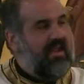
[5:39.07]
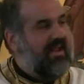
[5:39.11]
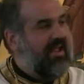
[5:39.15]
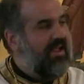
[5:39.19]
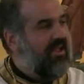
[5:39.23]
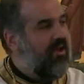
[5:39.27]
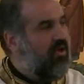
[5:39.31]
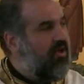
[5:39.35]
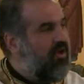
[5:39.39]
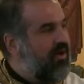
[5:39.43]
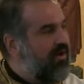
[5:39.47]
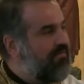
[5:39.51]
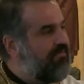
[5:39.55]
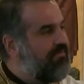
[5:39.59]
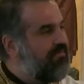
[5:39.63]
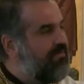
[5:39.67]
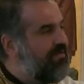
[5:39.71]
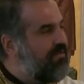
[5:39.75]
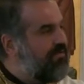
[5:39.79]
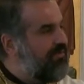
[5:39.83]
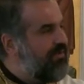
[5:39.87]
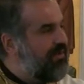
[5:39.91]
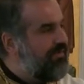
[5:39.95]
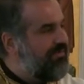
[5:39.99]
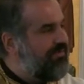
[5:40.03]
And I
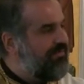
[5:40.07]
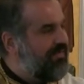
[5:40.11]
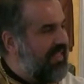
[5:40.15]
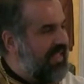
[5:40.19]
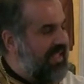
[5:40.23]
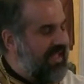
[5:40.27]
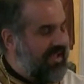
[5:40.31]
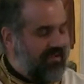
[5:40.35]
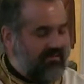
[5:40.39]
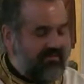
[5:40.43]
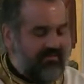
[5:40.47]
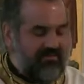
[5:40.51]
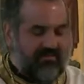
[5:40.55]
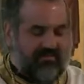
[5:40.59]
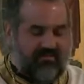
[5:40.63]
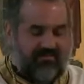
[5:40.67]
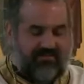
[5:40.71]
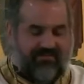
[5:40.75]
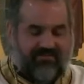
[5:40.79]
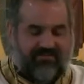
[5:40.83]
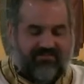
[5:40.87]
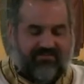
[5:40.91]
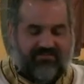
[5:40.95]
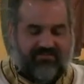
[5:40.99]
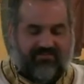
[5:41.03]
often reflect,